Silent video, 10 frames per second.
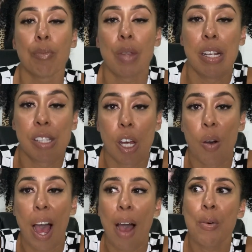And so
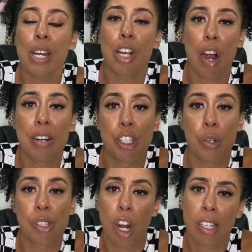I want to encourage
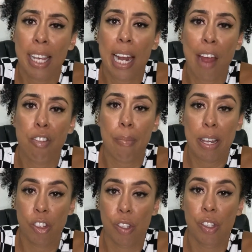you, start saying
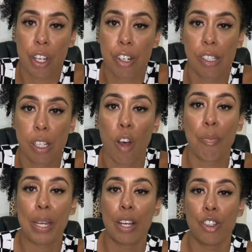affirmations to yourself
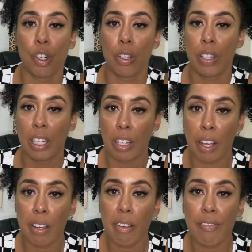because your the
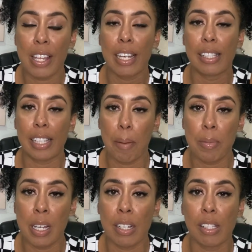love, the
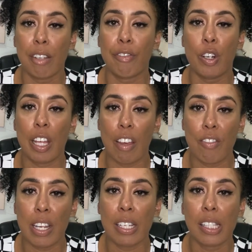acceptance, the
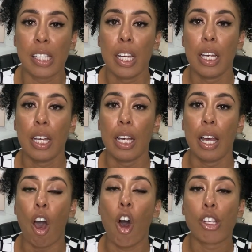forgiveness
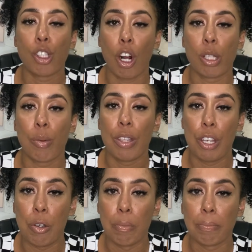all starts with
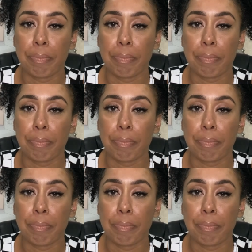you